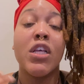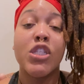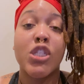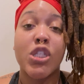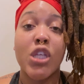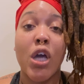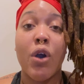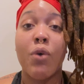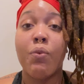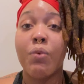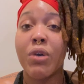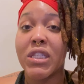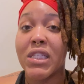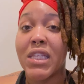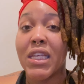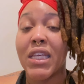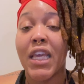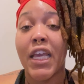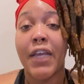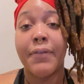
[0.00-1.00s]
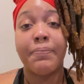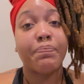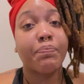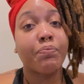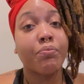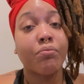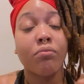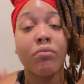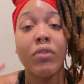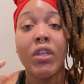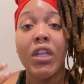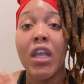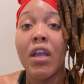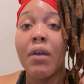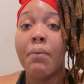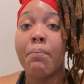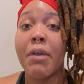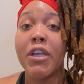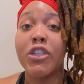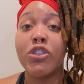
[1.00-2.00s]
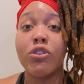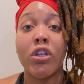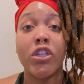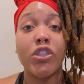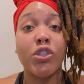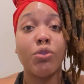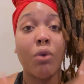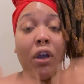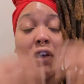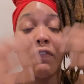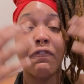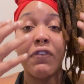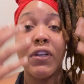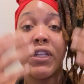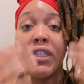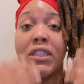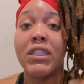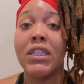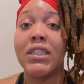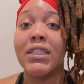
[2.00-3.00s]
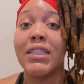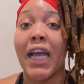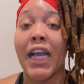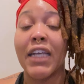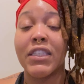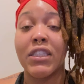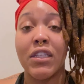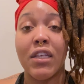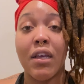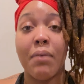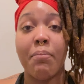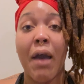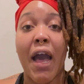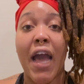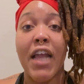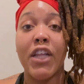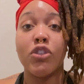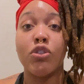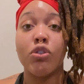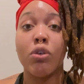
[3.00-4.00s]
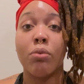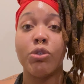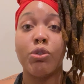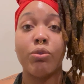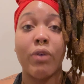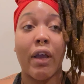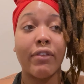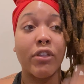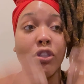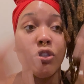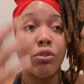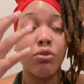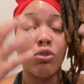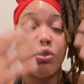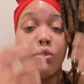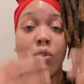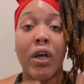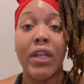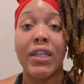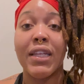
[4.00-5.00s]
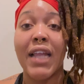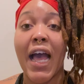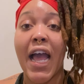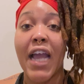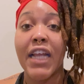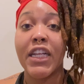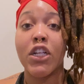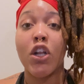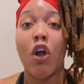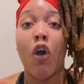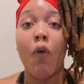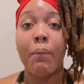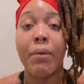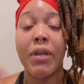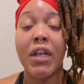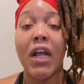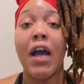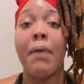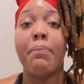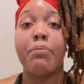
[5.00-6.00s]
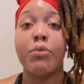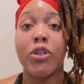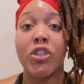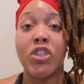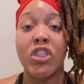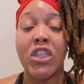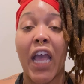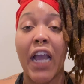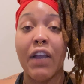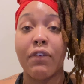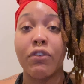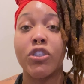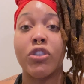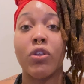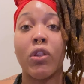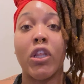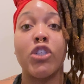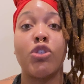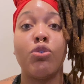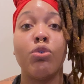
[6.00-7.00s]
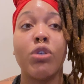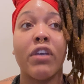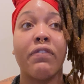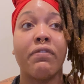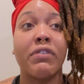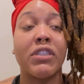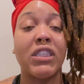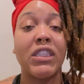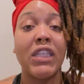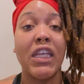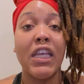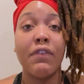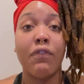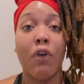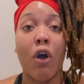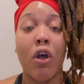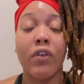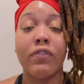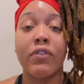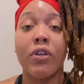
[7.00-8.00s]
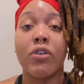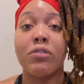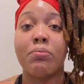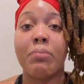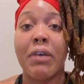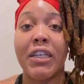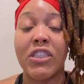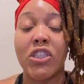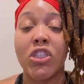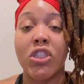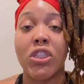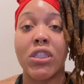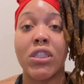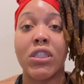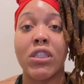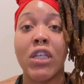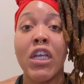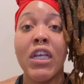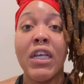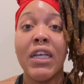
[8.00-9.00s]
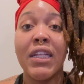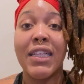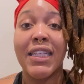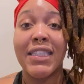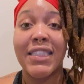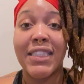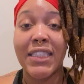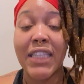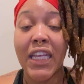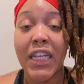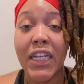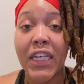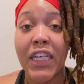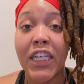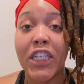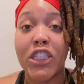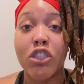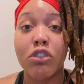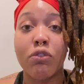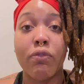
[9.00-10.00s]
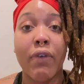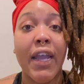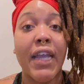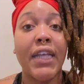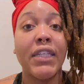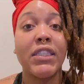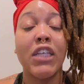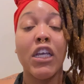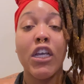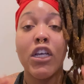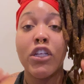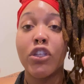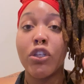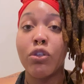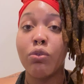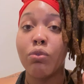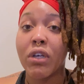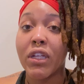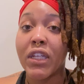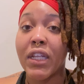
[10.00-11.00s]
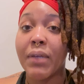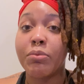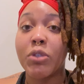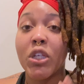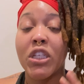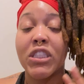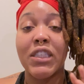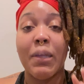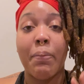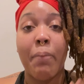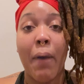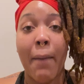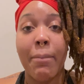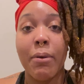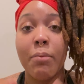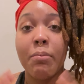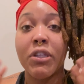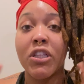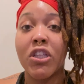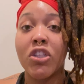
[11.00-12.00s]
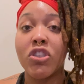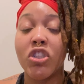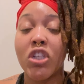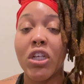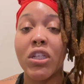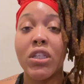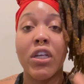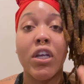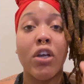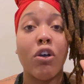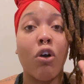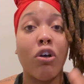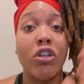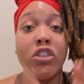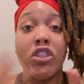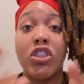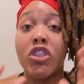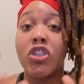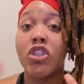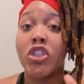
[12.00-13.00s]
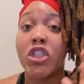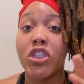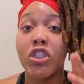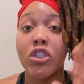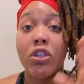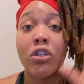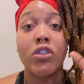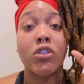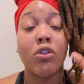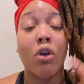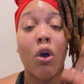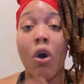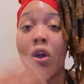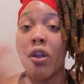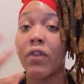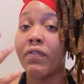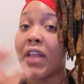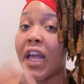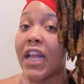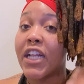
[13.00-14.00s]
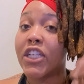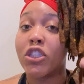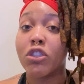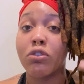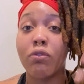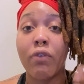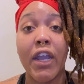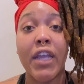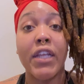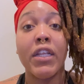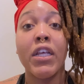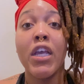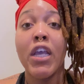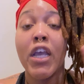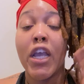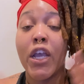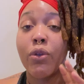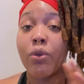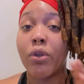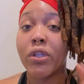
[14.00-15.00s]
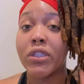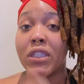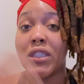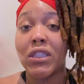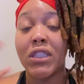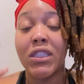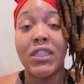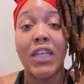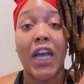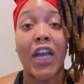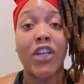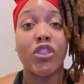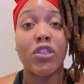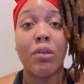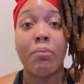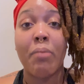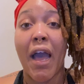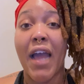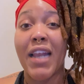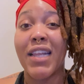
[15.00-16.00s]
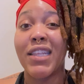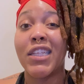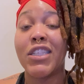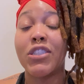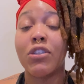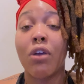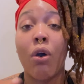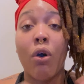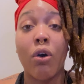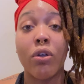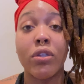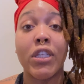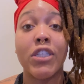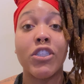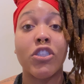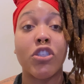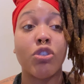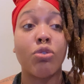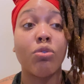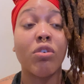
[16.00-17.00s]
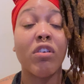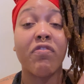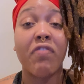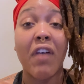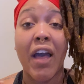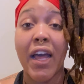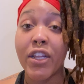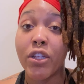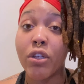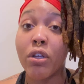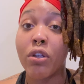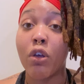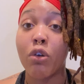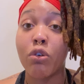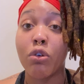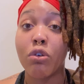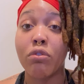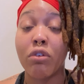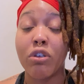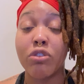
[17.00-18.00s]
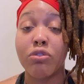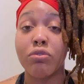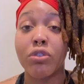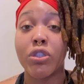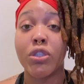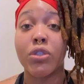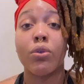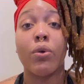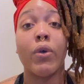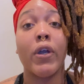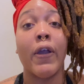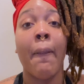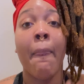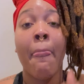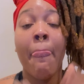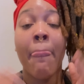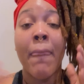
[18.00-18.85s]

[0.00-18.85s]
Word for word: So once again, Make sure that you are fully detoxing your body, doing what you have to do to align and open up your chakra so that you can receive all of those messages. The senna is great. The eucalyptus, the peppermint, the ginger, or ginger is all of that is great in order to detox your body. These are all things that you can find in your local grocery store.